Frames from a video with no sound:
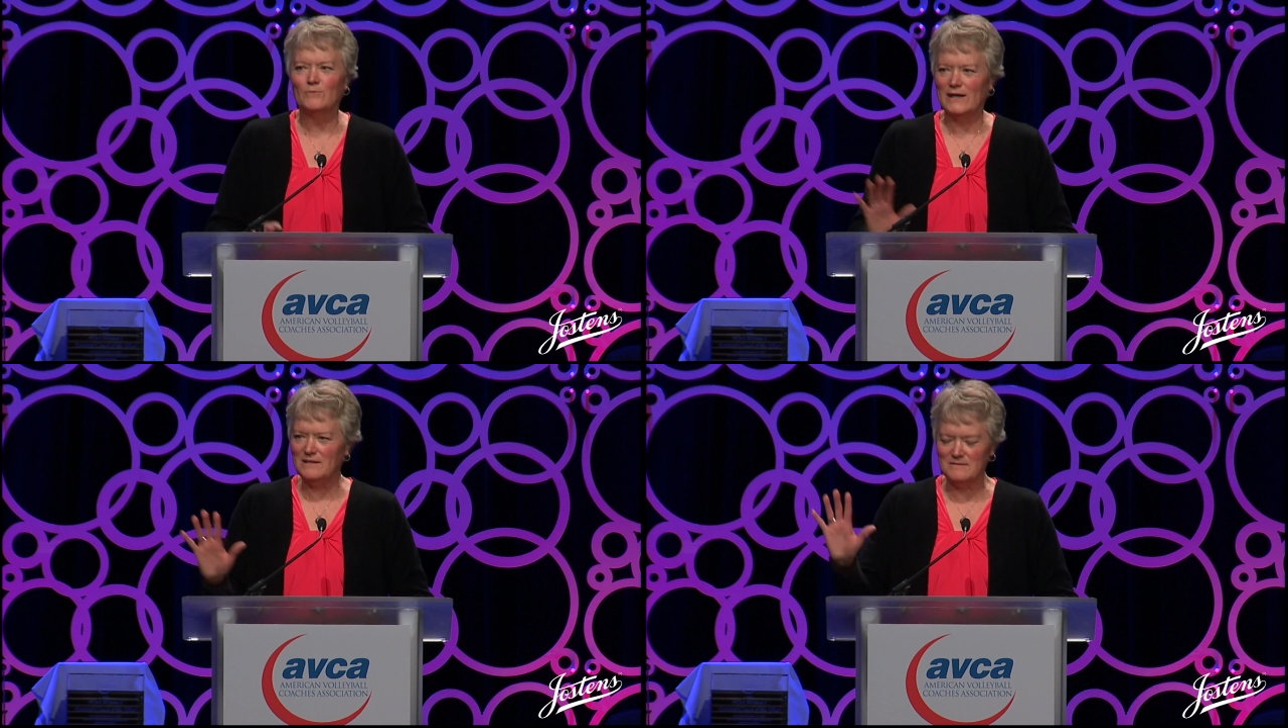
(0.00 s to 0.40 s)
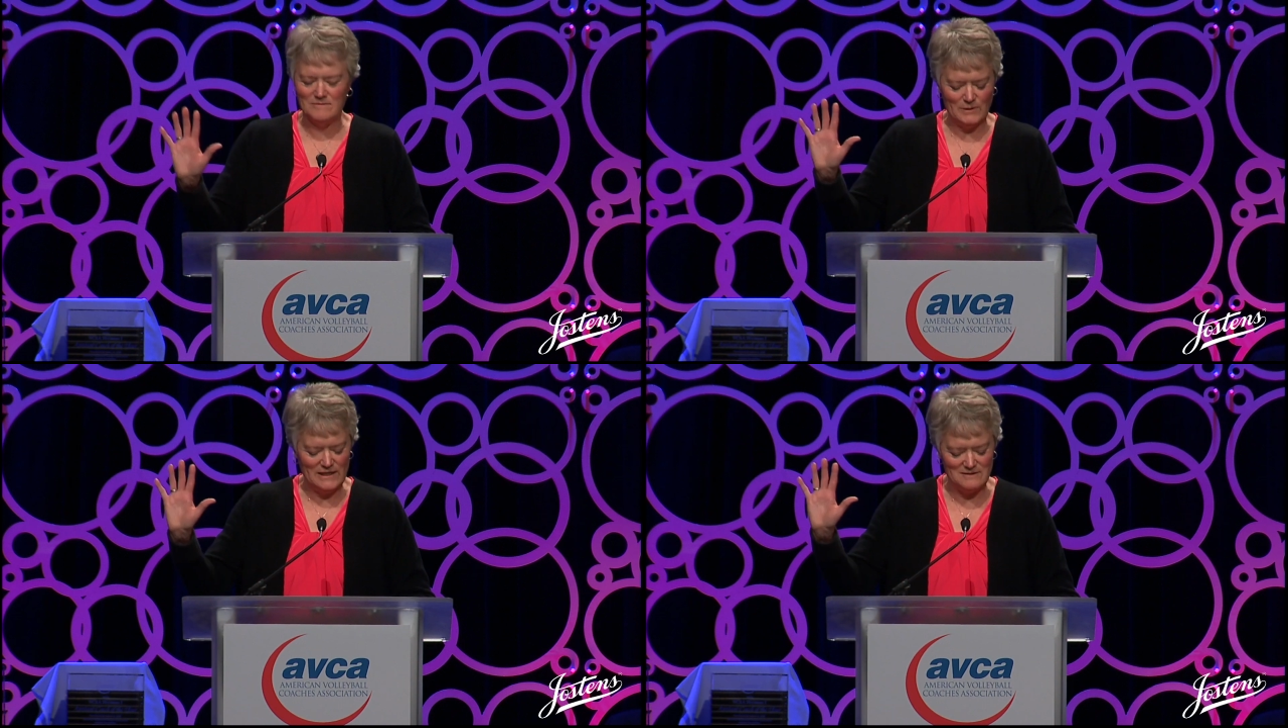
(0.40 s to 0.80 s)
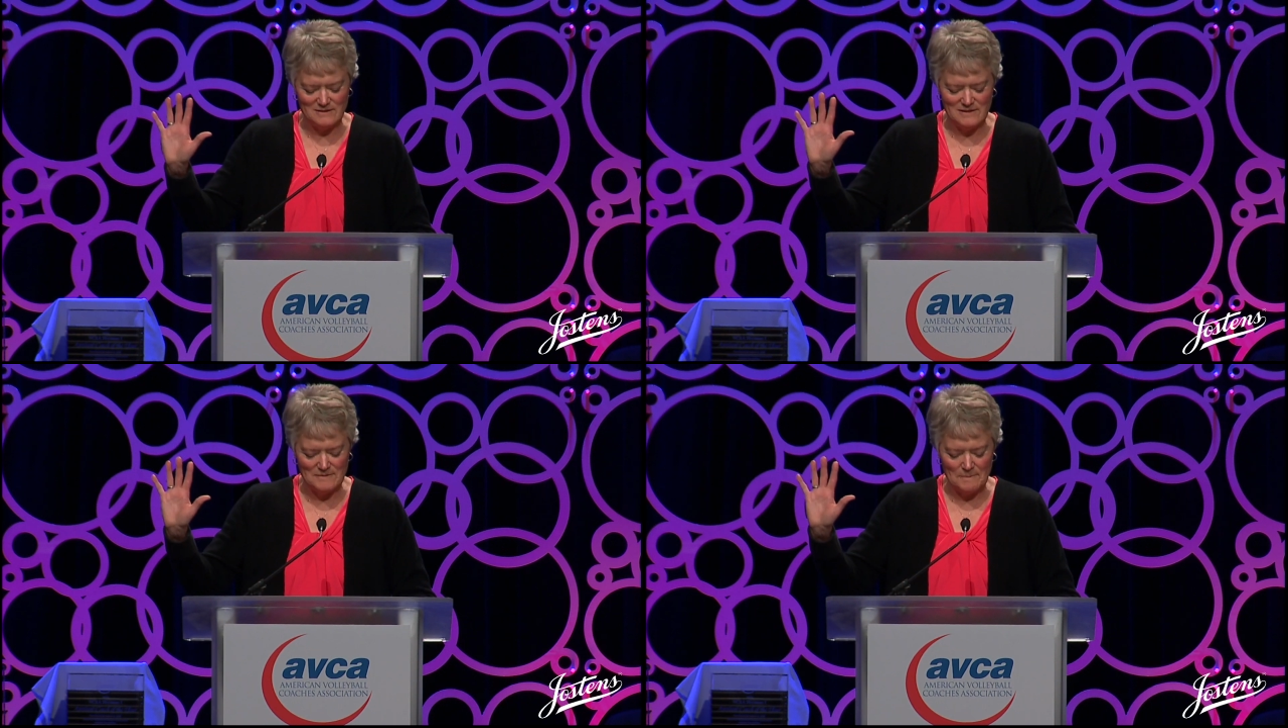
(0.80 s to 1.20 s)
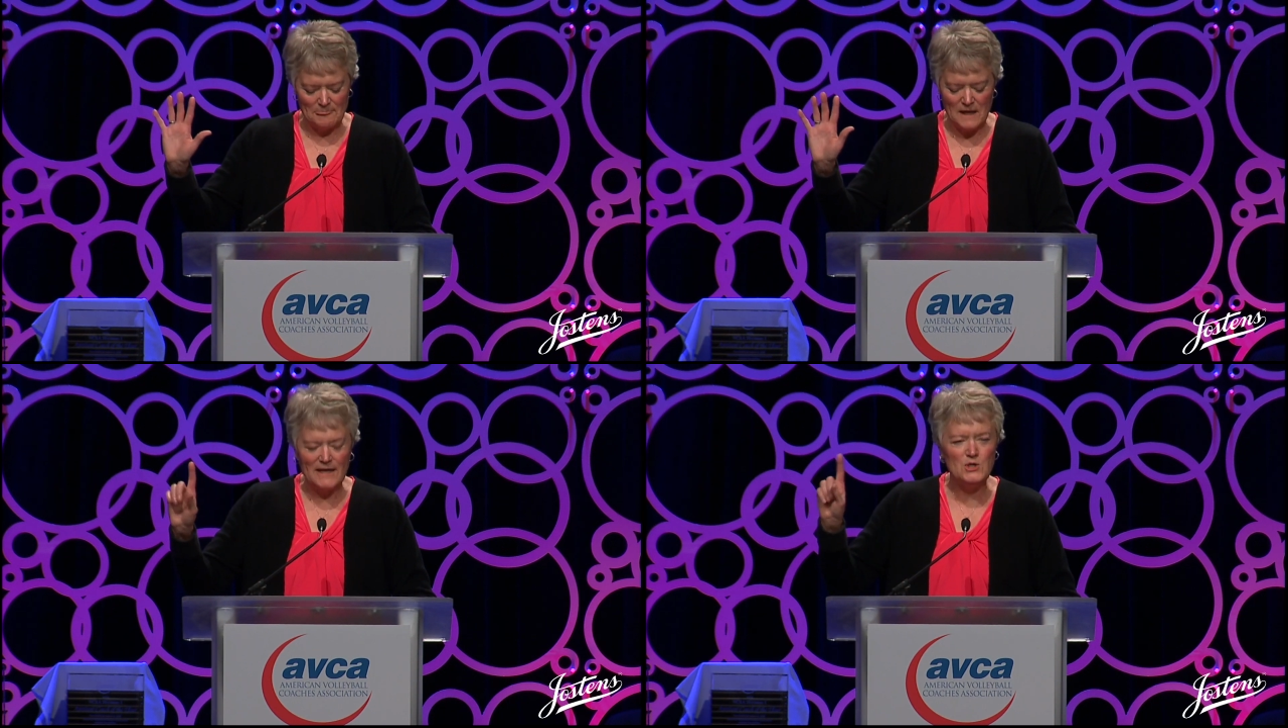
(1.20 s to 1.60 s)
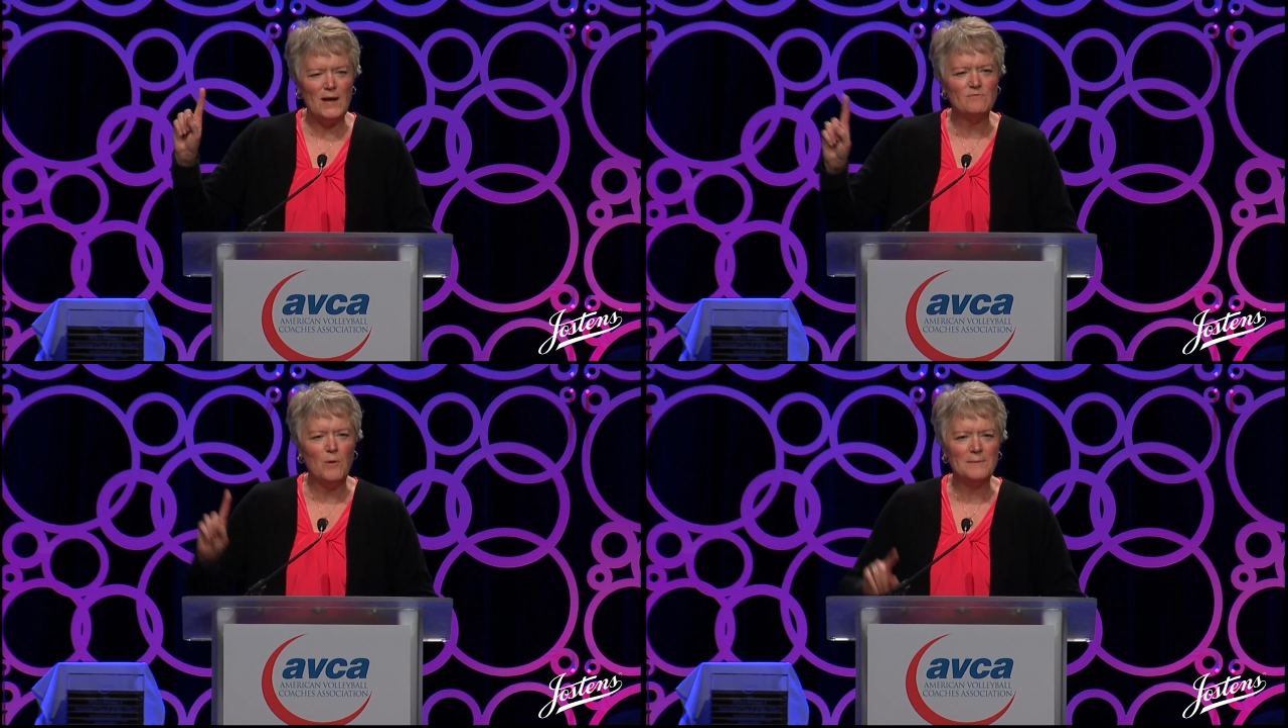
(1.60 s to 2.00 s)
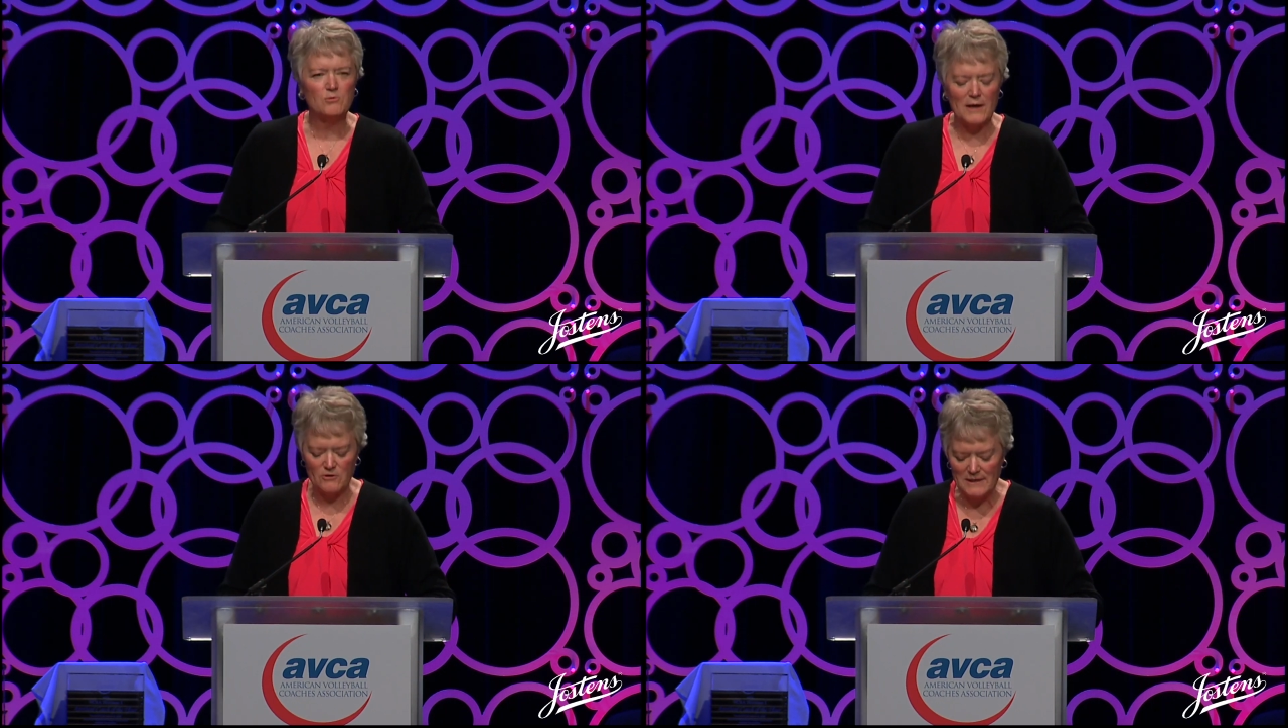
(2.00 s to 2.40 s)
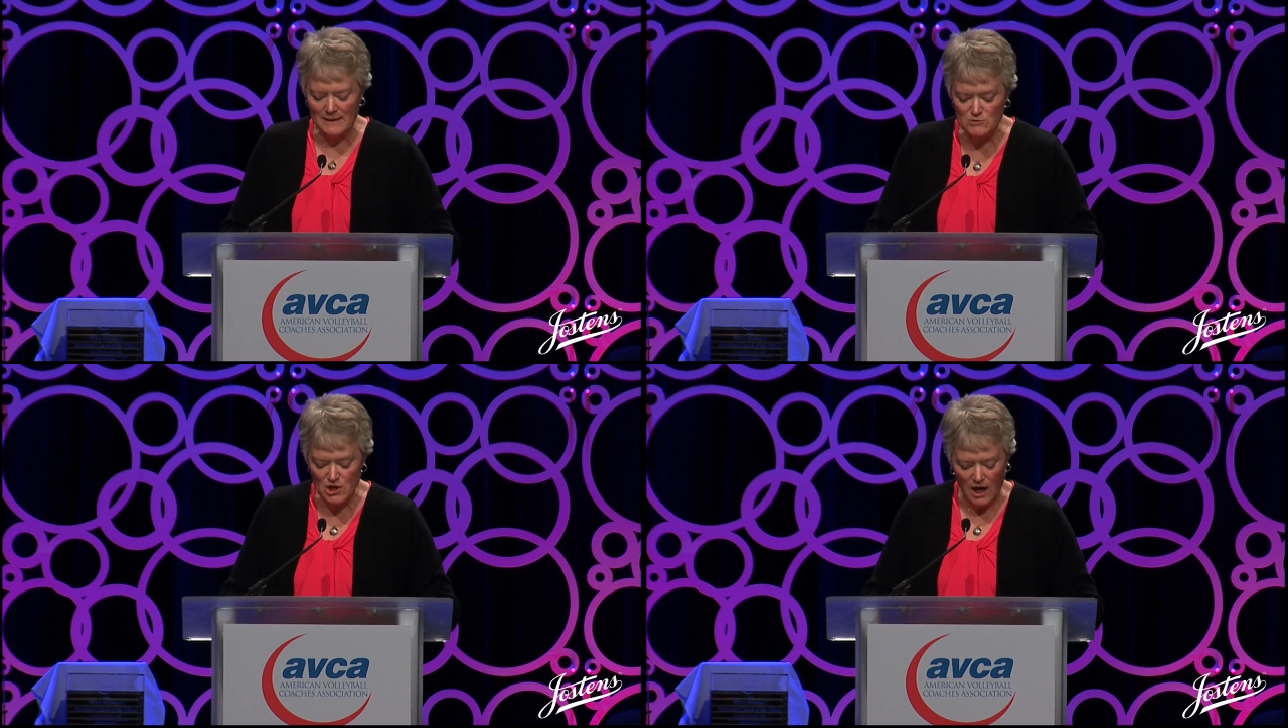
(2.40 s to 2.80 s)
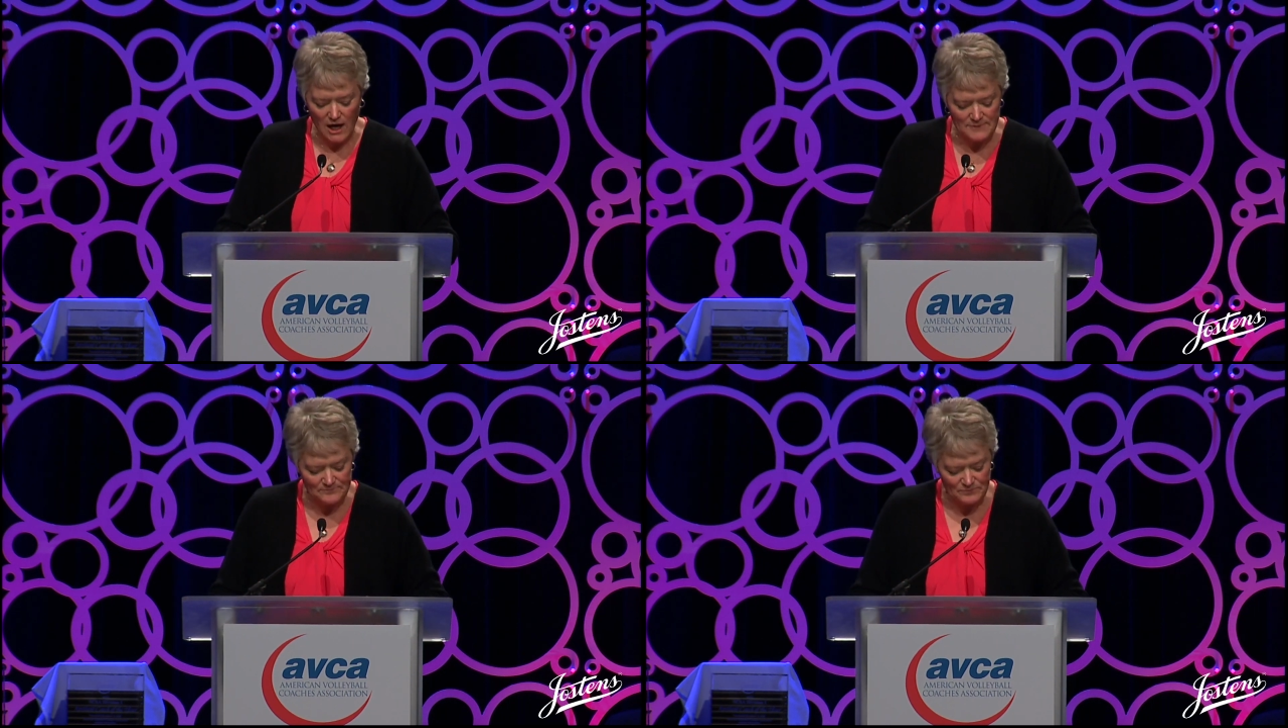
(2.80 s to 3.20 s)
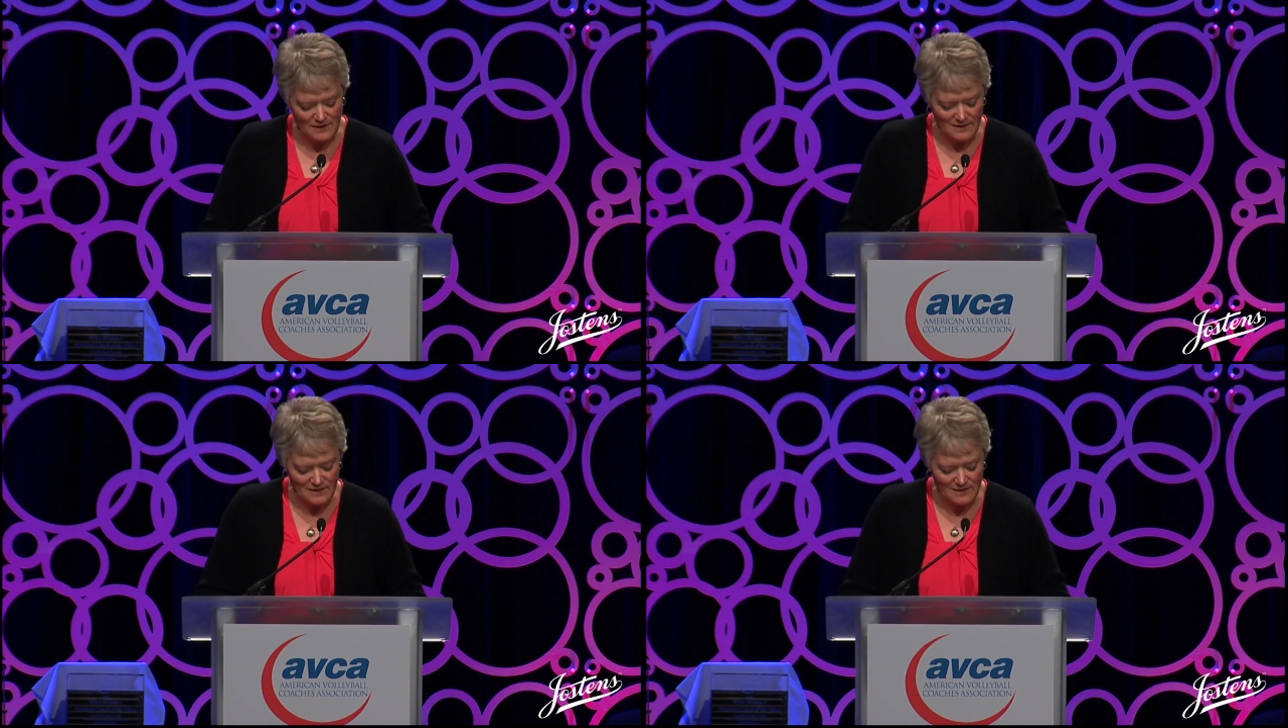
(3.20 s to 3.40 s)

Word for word: Wait, wait. I do have one brother named John.